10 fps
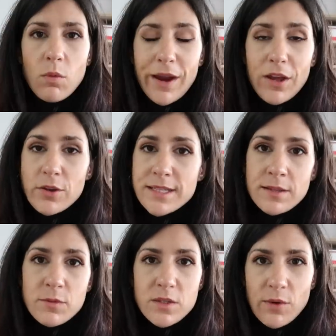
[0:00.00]
Ryan
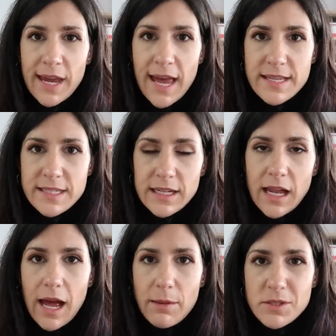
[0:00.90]
Gosling was great as
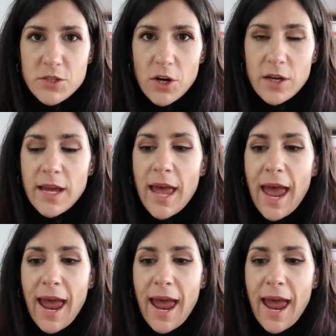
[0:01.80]
Neil Armstrong.